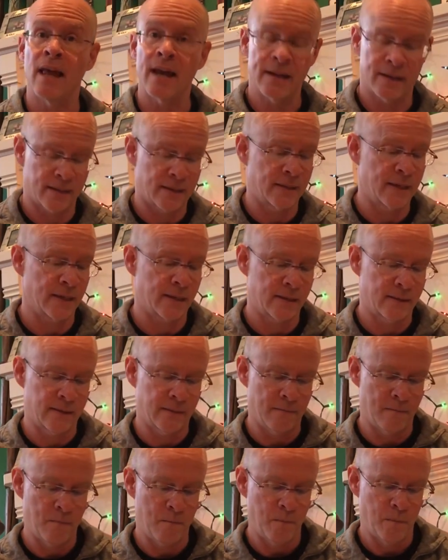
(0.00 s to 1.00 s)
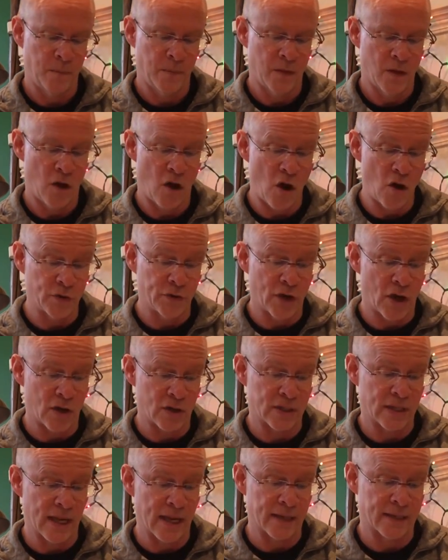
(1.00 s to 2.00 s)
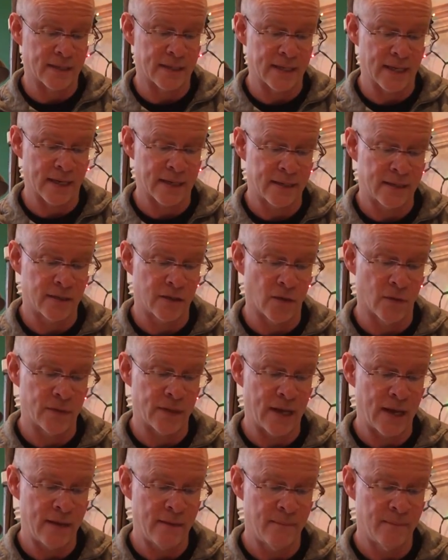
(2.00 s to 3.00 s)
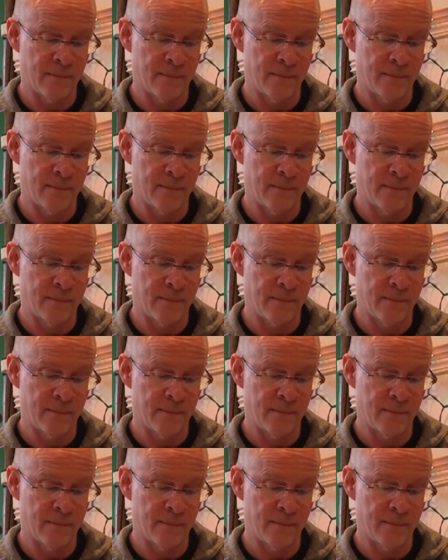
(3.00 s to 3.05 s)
like sticks. All dogs like sticks, don't they?